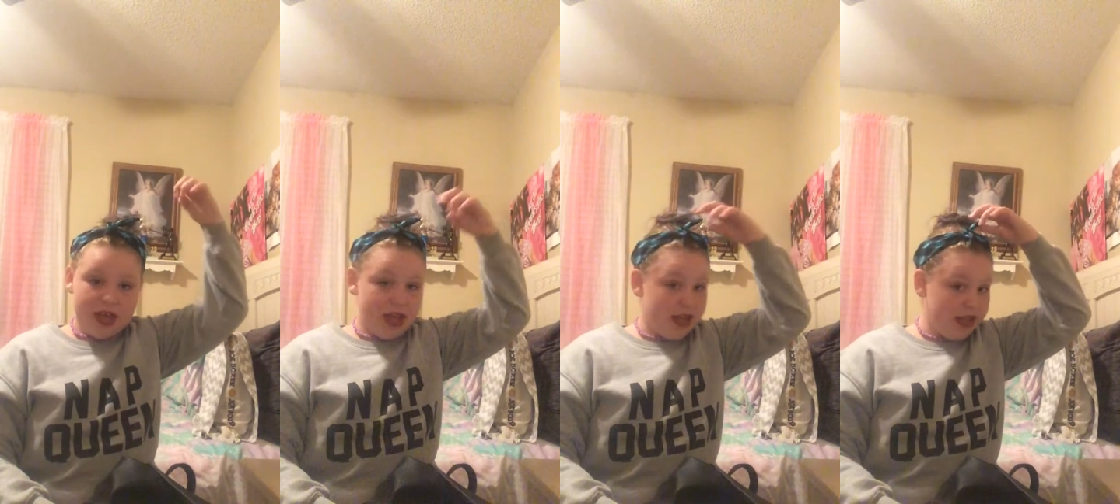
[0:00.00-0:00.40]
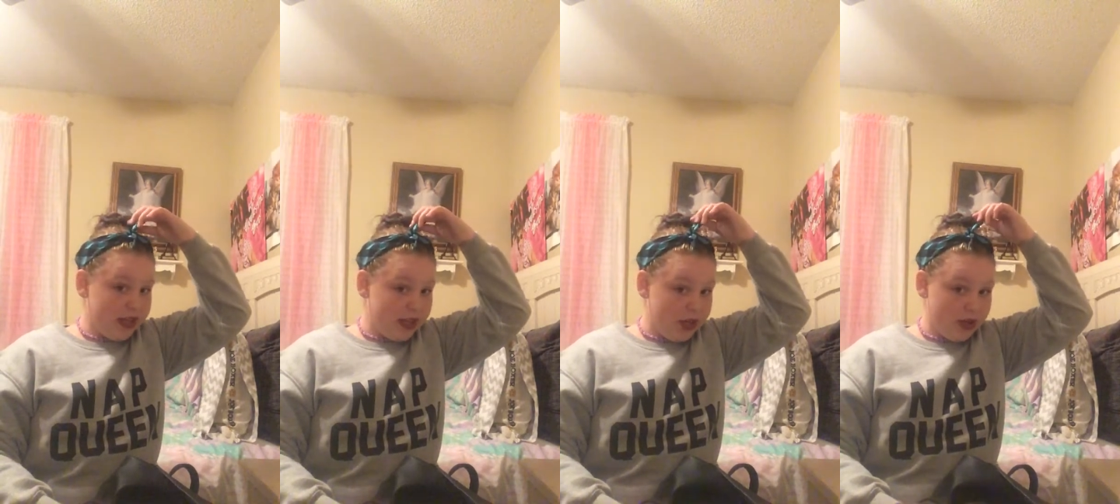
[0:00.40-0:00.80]
Yeah,
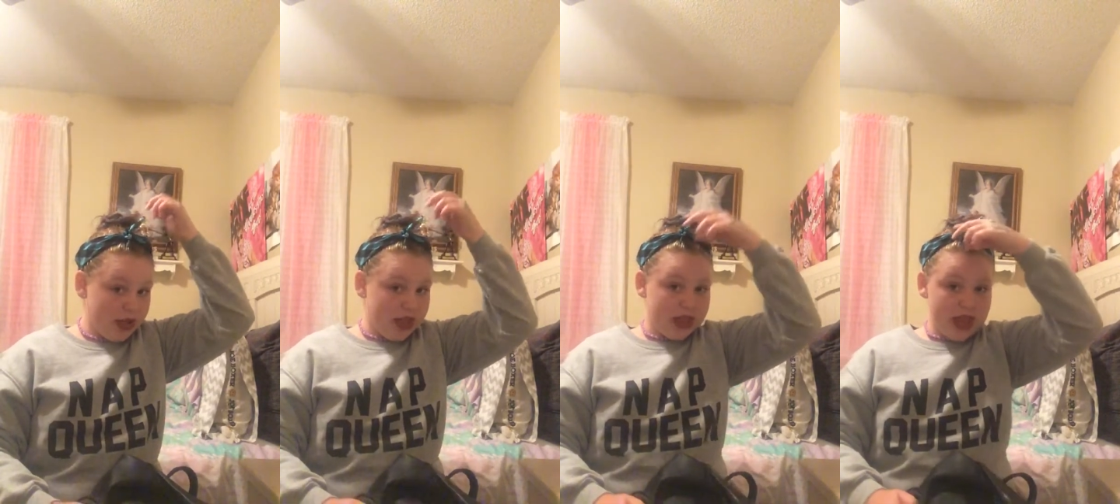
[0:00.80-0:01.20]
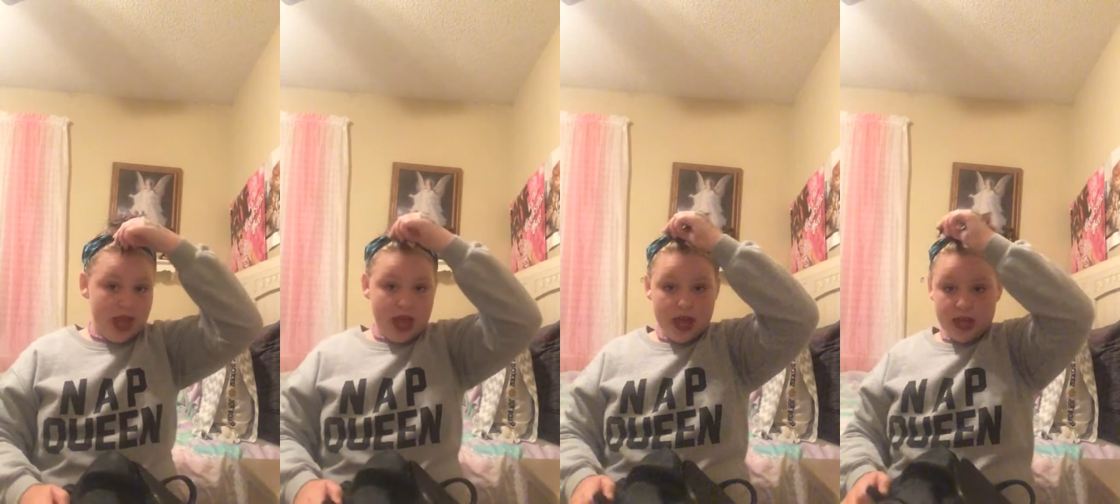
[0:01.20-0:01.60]
like I do like
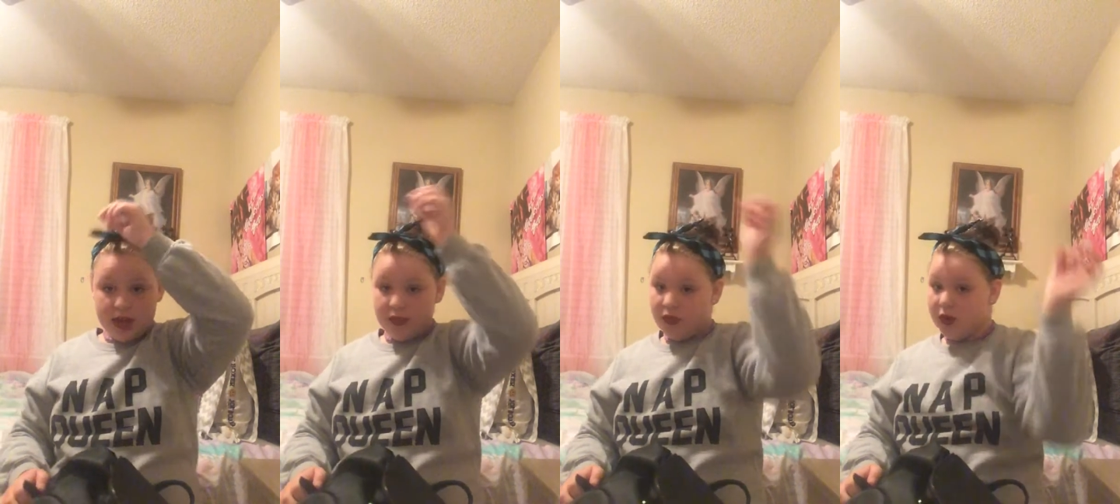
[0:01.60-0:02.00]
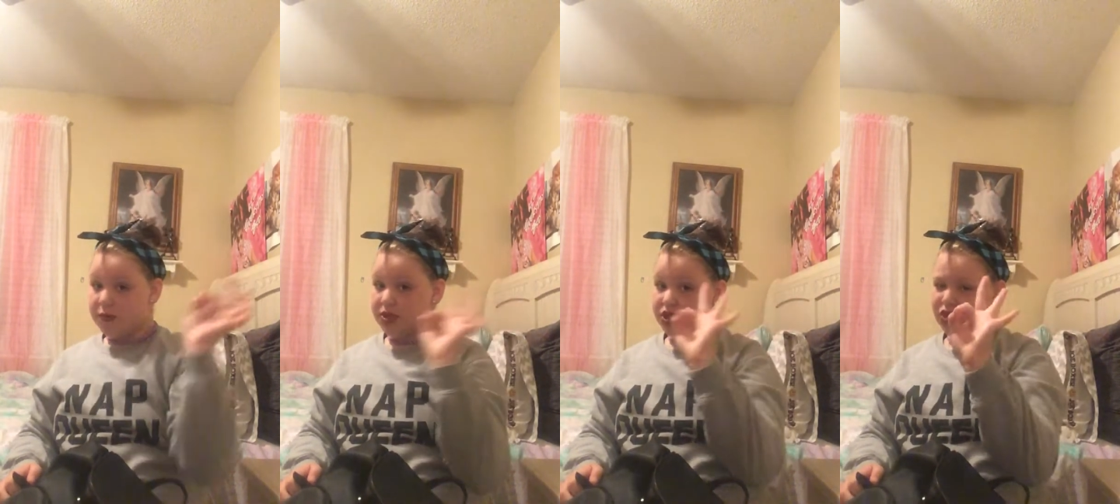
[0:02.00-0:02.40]
that. And I thought
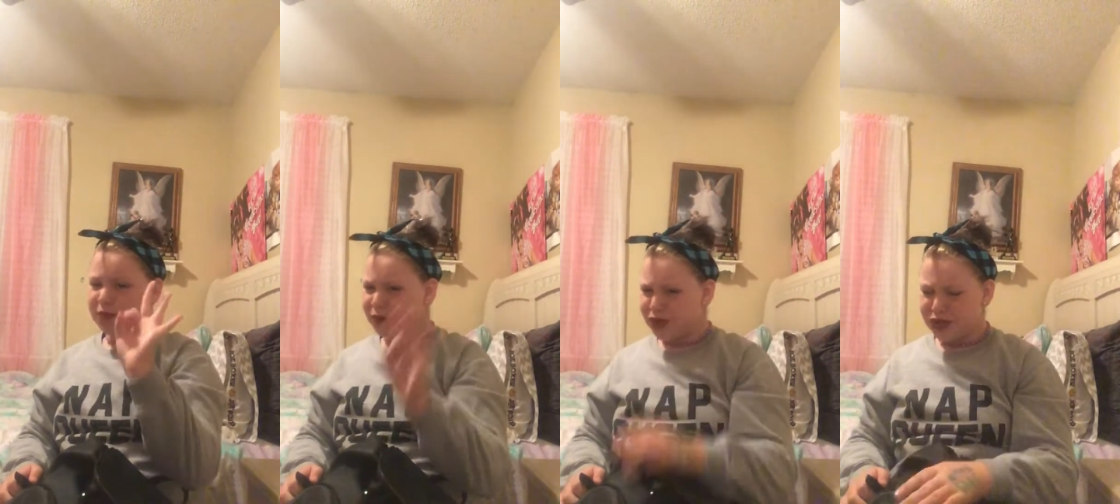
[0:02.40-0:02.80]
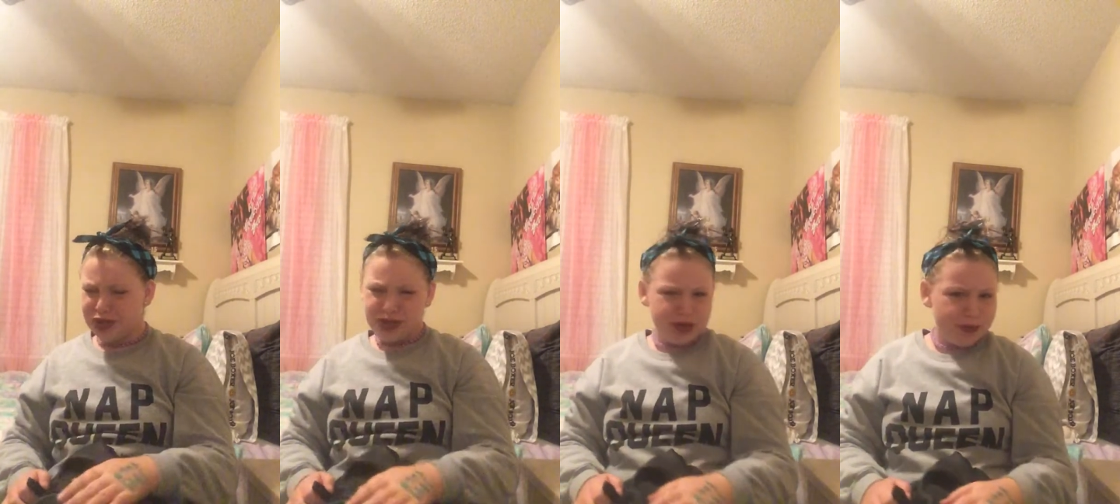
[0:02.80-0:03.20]
it was super
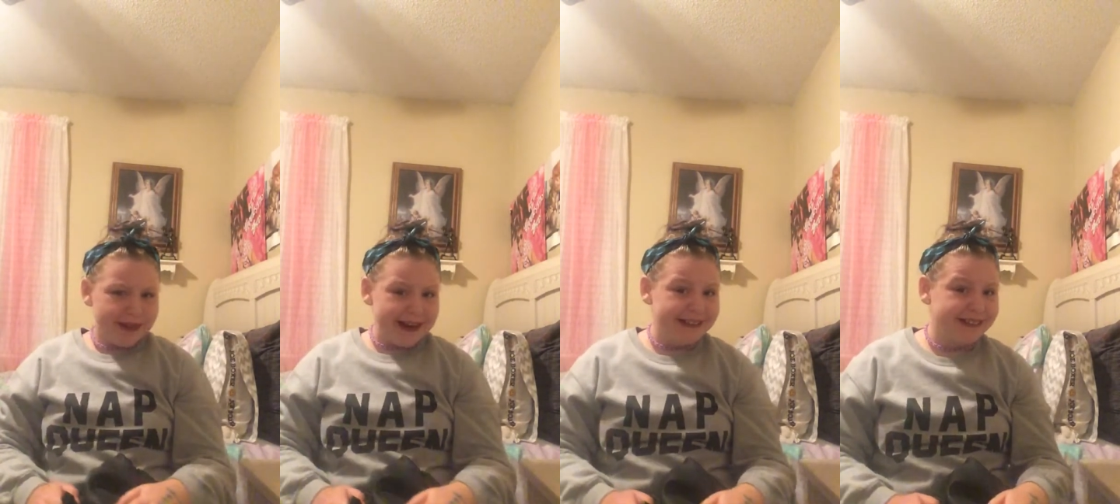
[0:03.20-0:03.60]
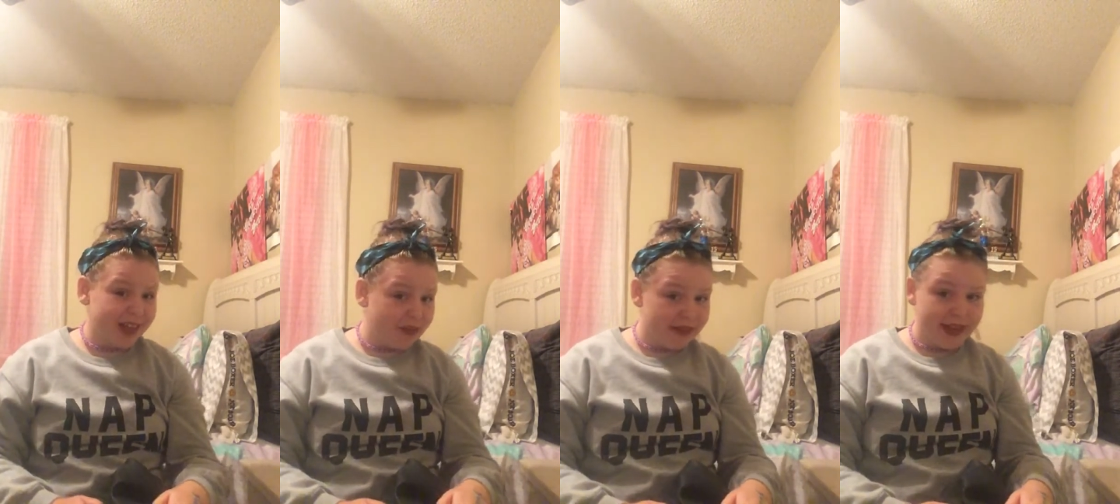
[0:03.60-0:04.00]
cute and I
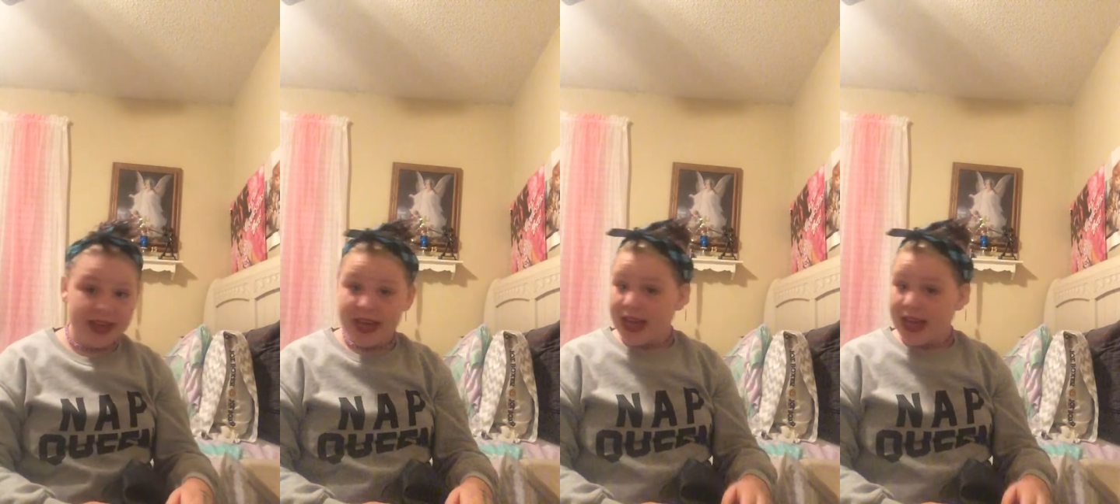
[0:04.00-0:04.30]
love it.